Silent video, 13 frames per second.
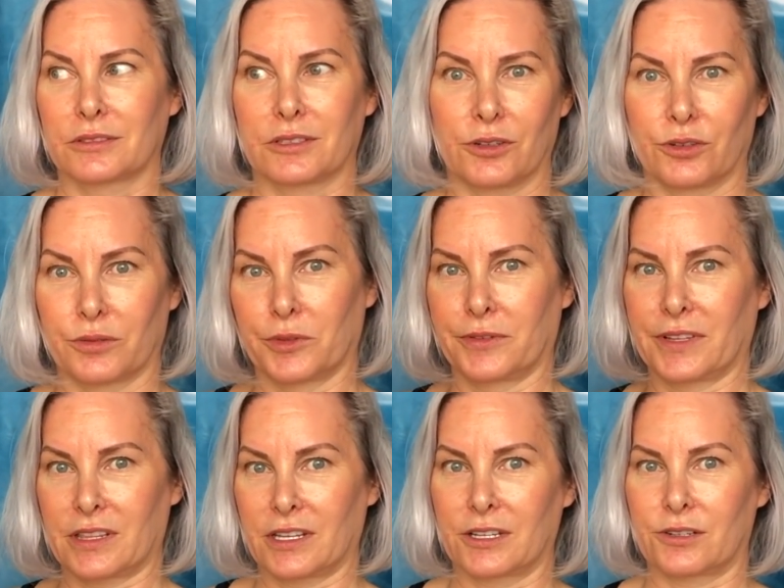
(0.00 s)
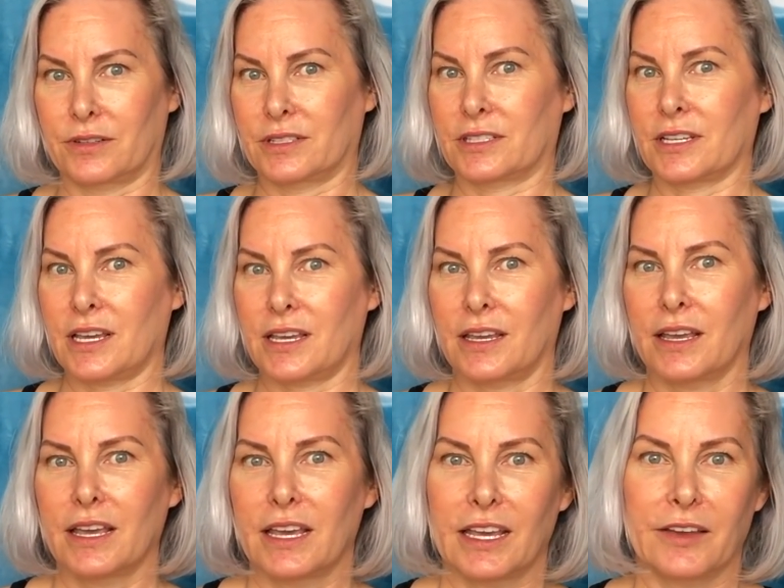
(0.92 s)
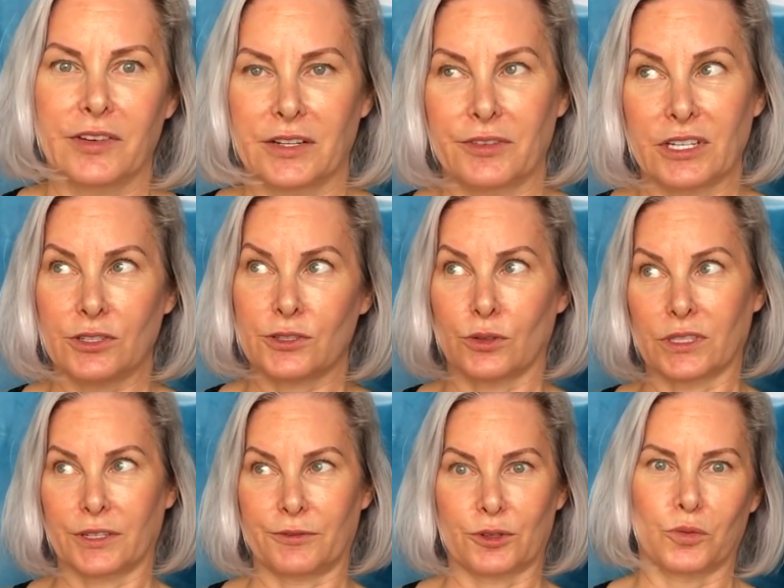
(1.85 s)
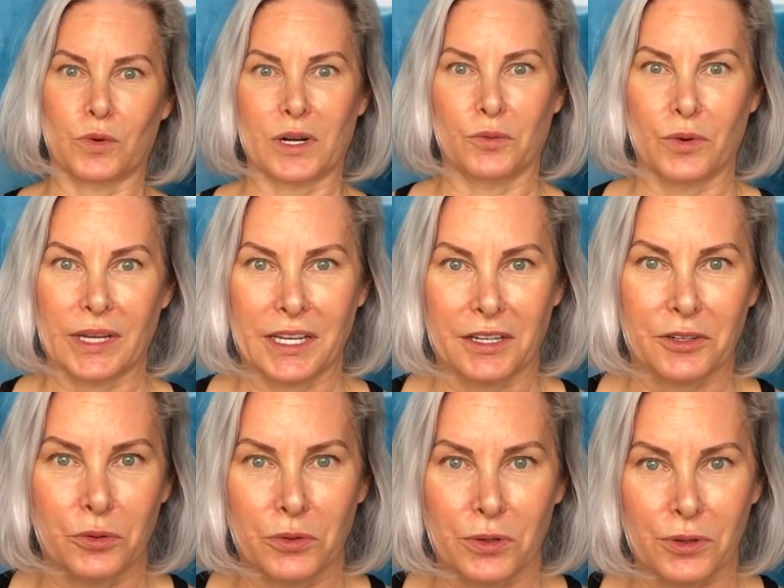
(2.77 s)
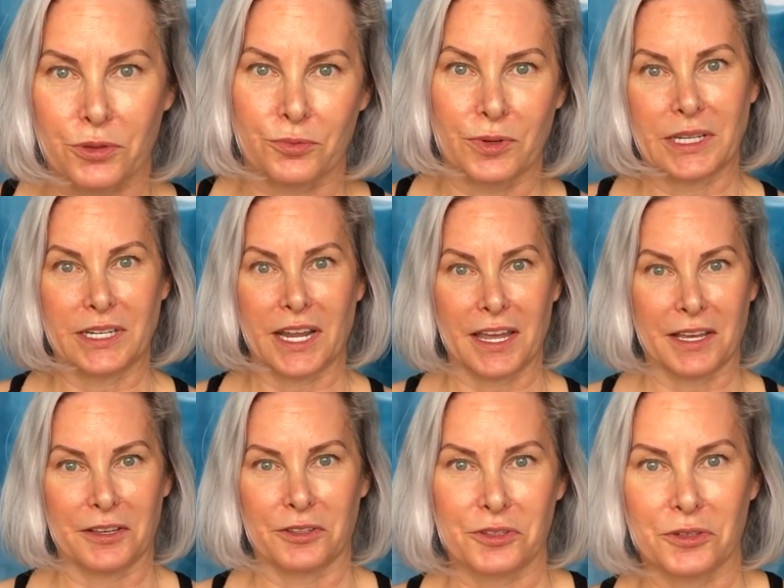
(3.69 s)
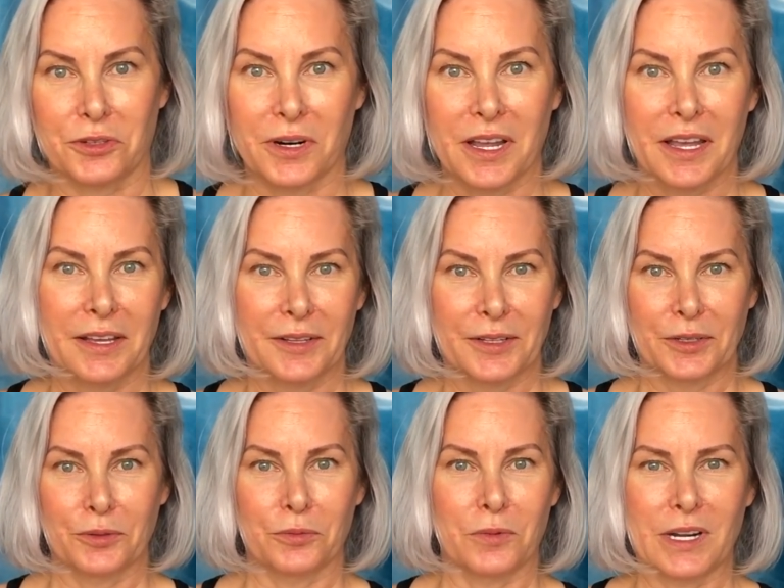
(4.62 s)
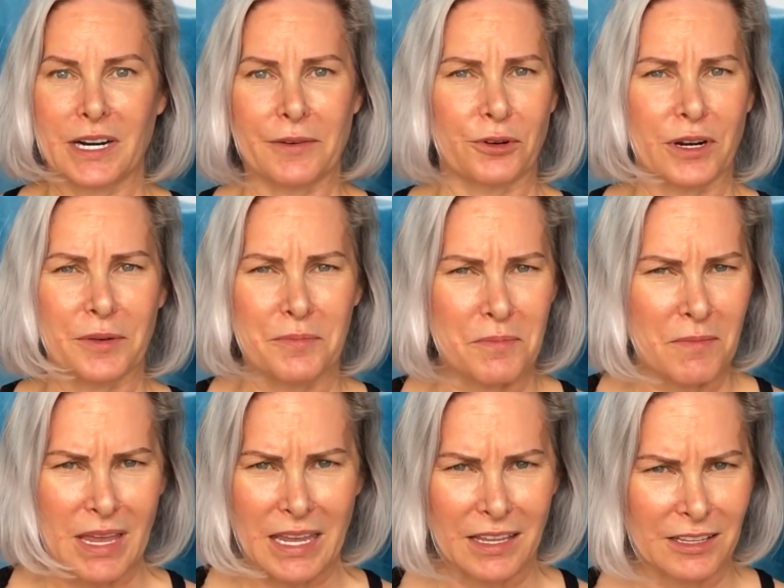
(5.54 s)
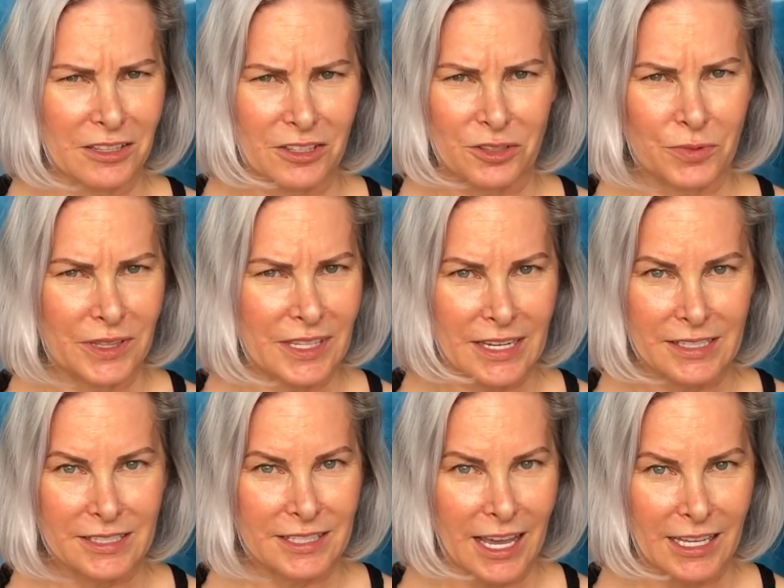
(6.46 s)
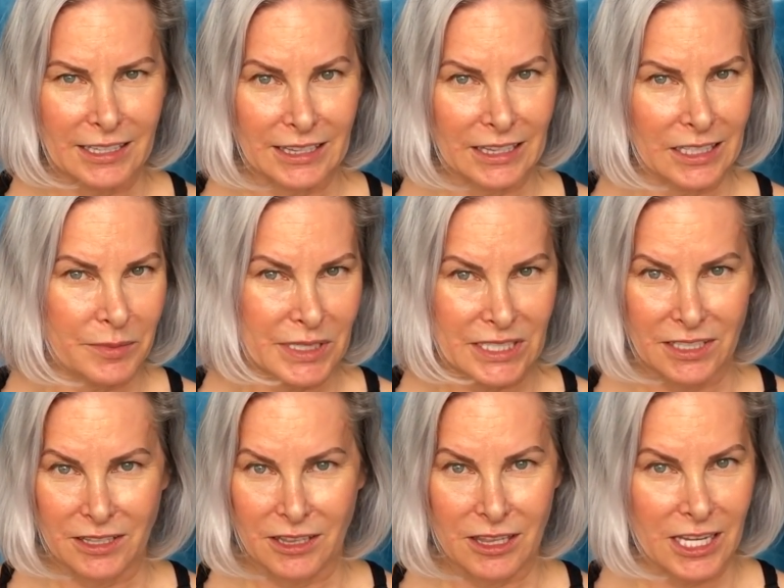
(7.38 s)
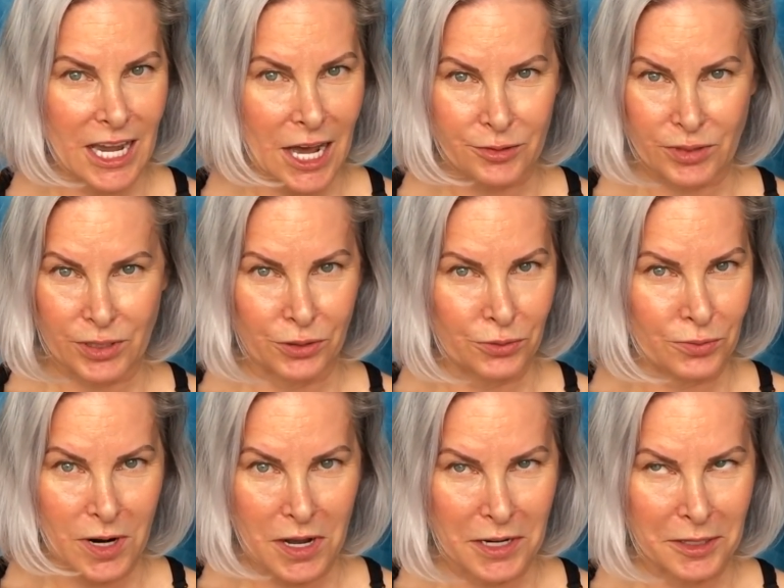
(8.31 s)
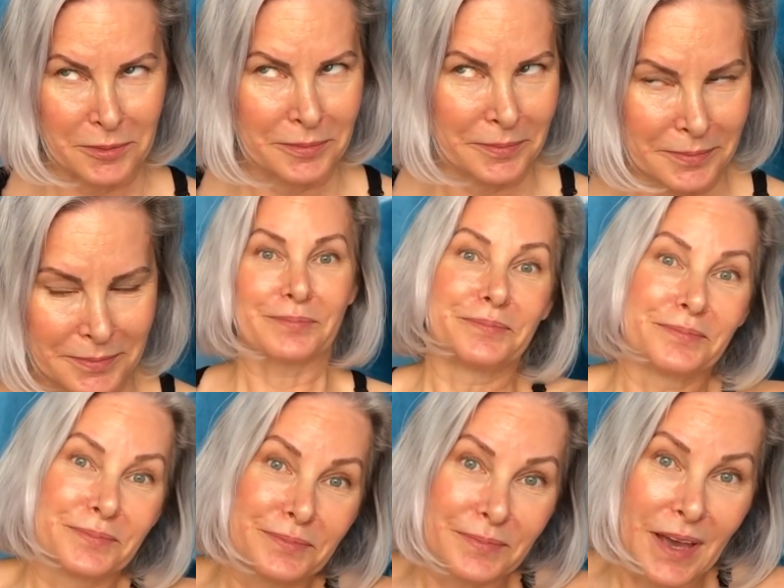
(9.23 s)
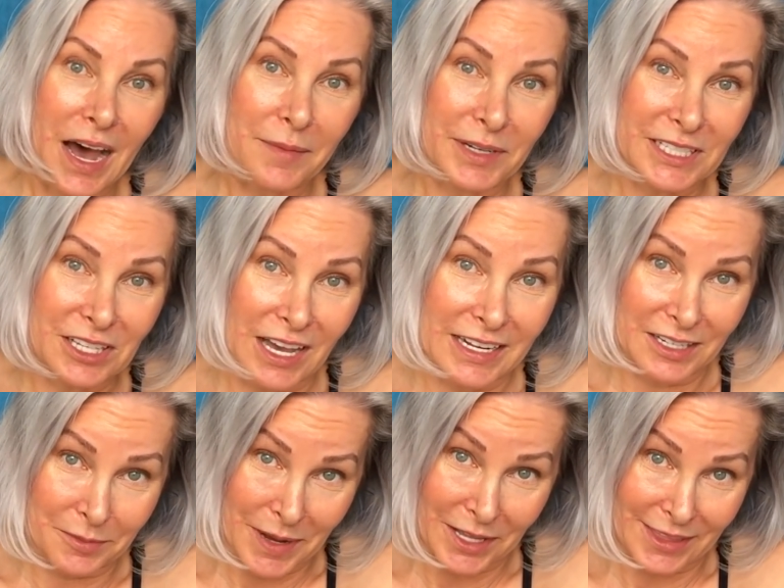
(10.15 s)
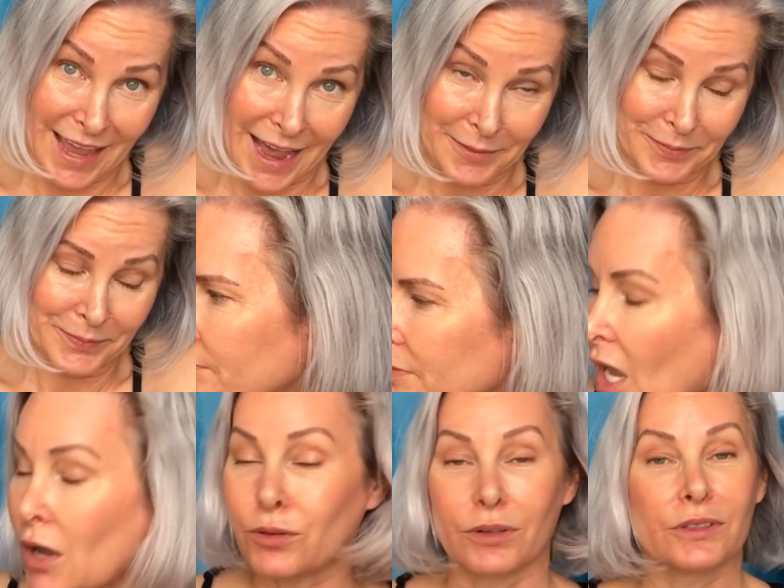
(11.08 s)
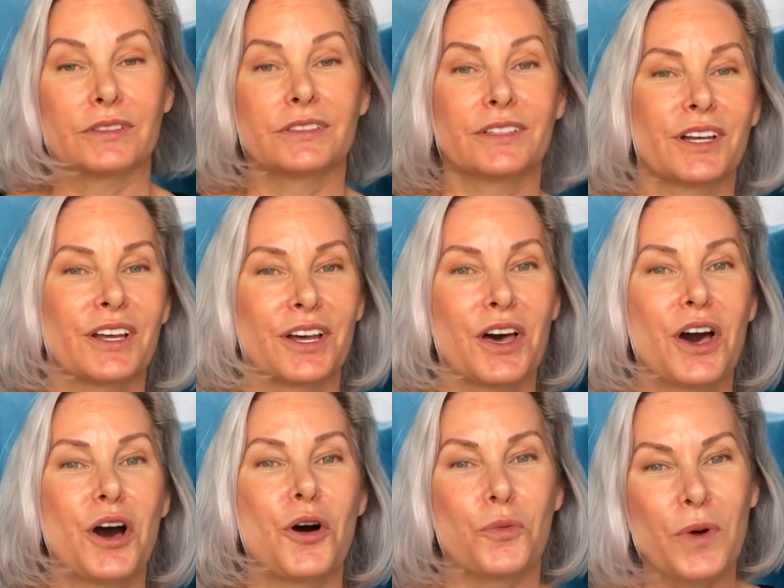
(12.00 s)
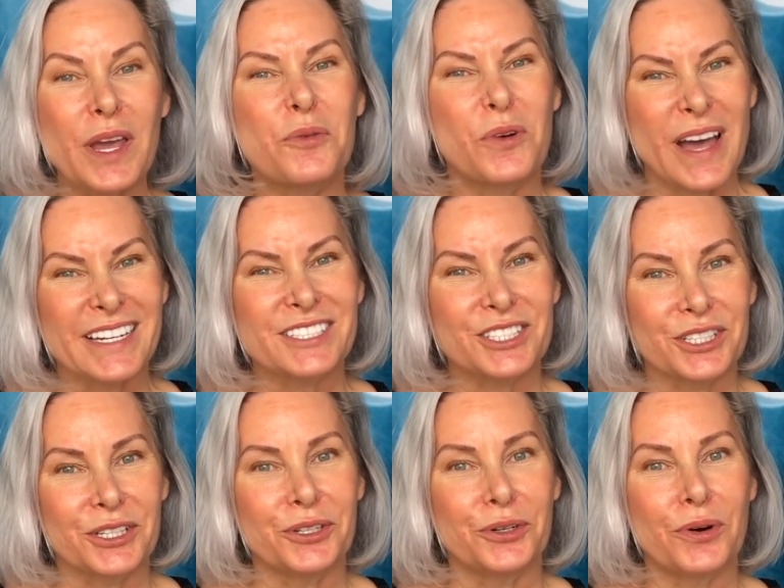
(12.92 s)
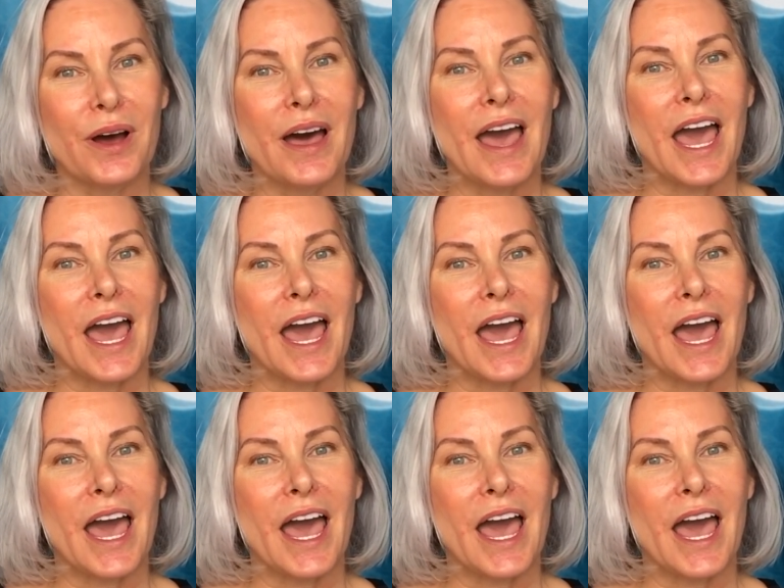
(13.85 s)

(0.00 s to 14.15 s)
go to a movie theater and see, even if it is only for one week or three days or whatever it means when they say limited theatrical run. I'm excited about that. Oh, we went to